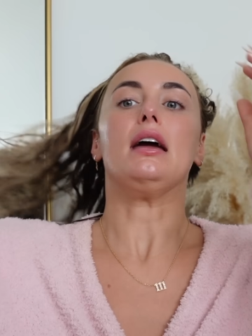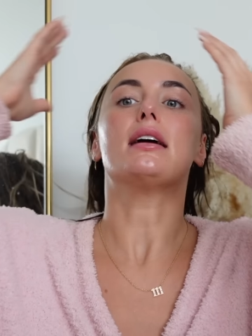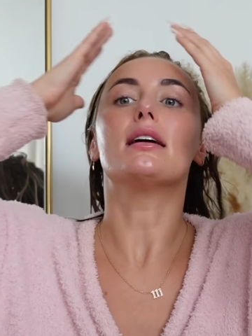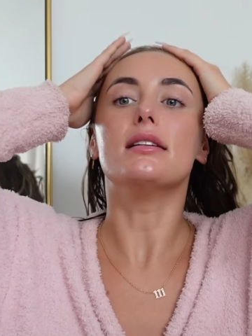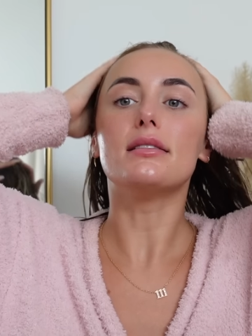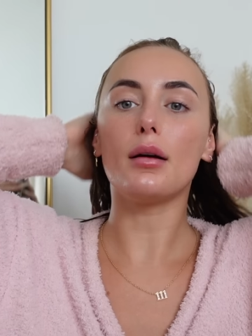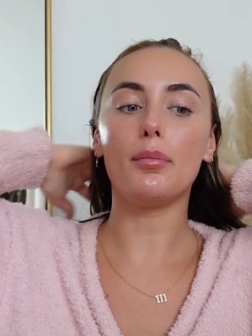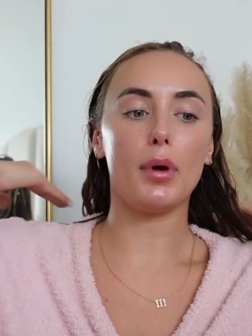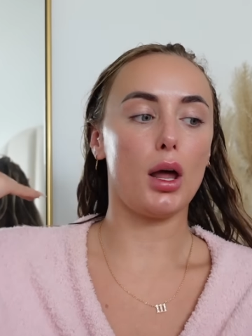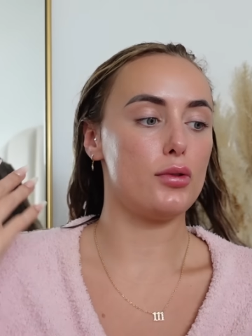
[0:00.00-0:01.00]
is
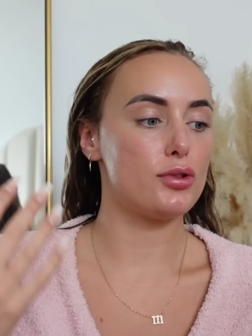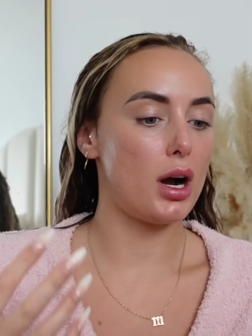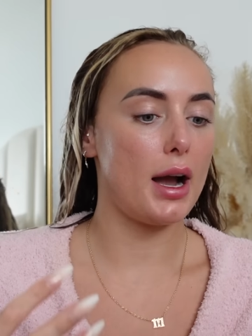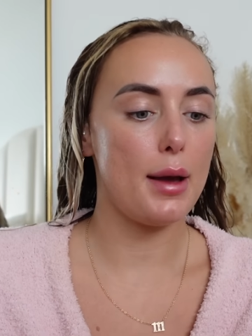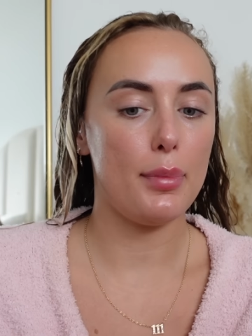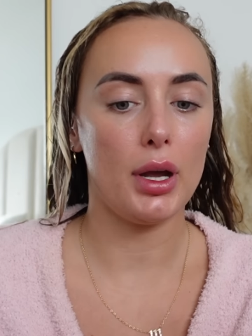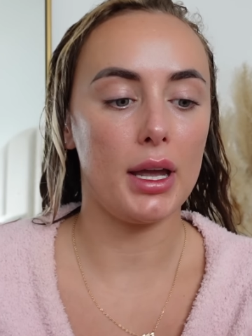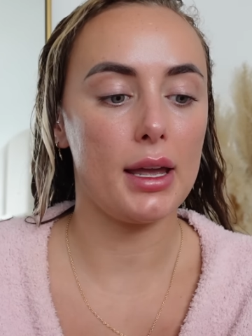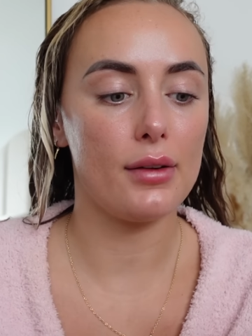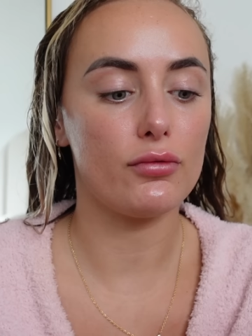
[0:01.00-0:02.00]
blow dry it, put
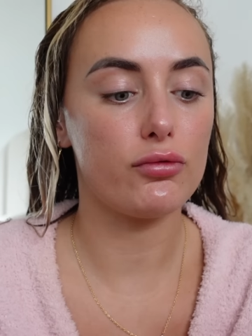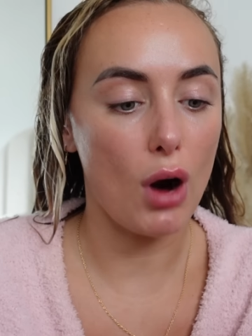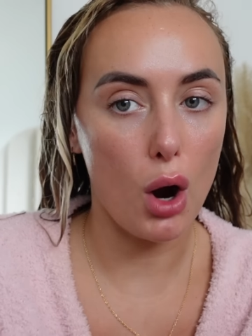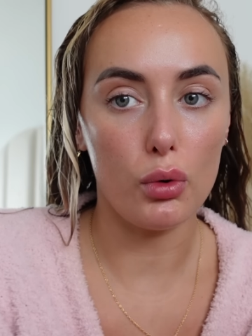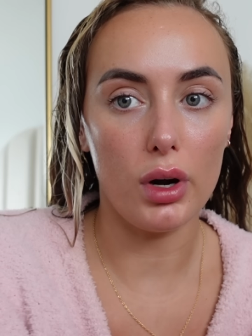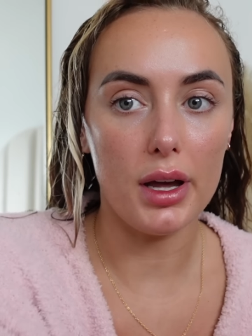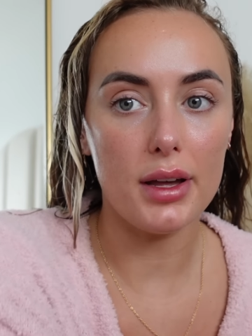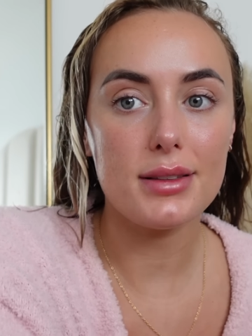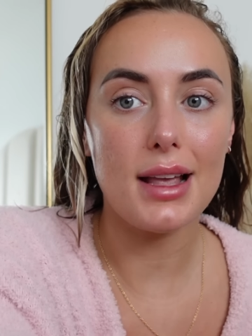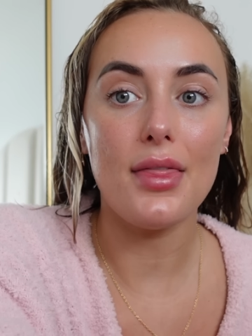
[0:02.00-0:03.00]
it in
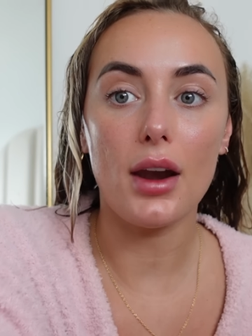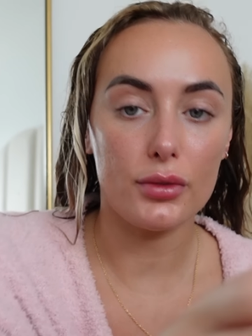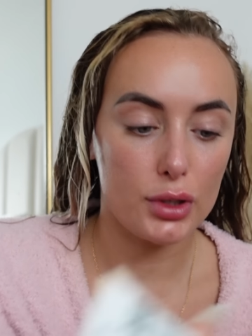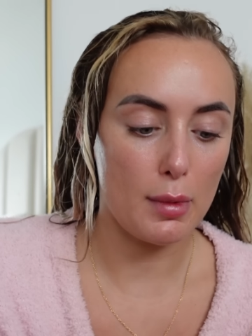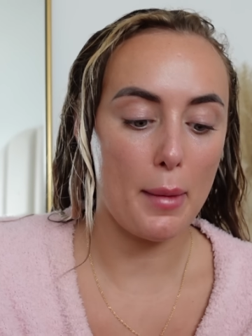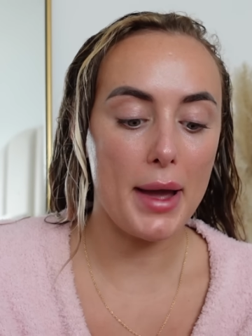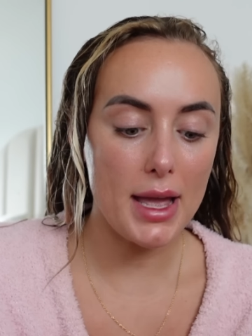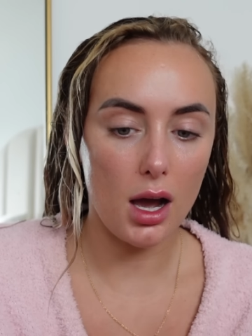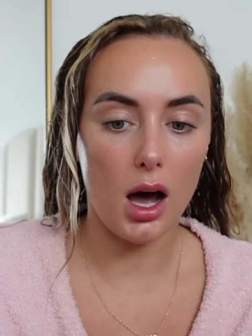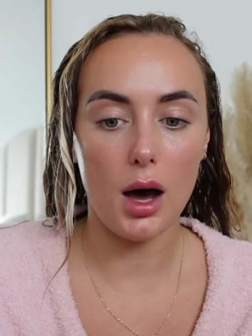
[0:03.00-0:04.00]
rollers, and then I'll do my
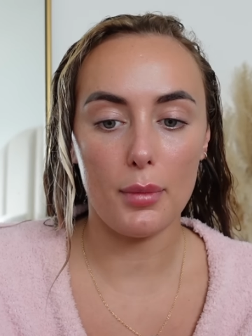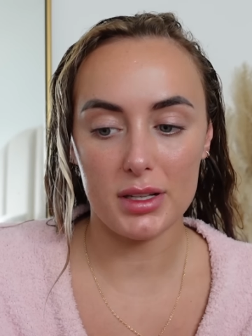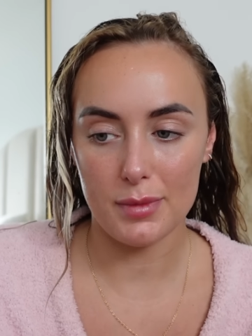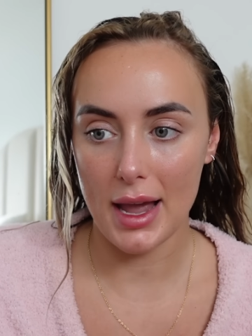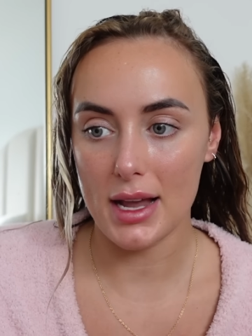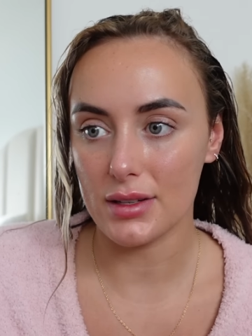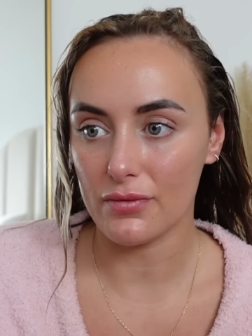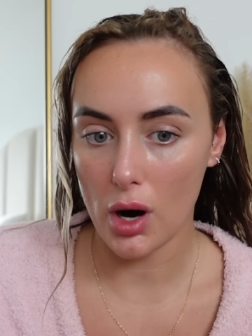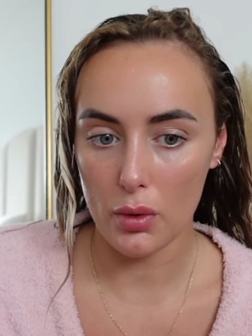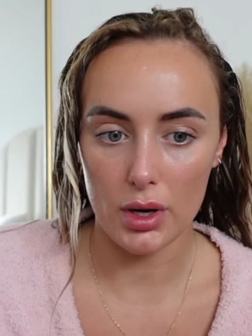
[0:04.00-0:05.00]
makeup whilst my hair's in
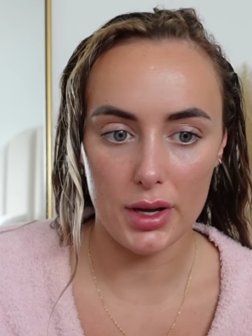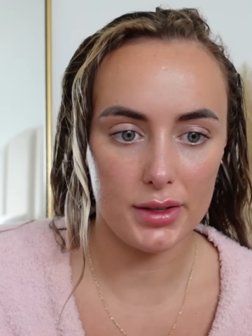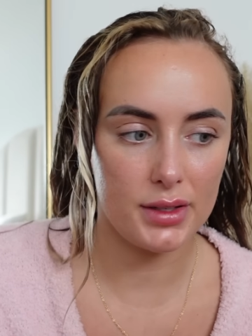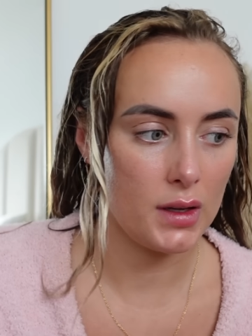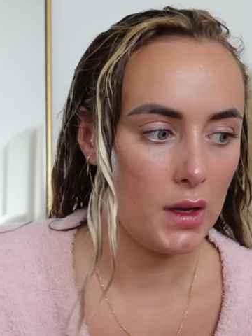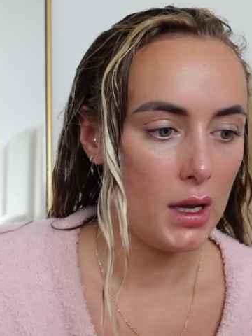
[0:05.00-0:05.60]
rollers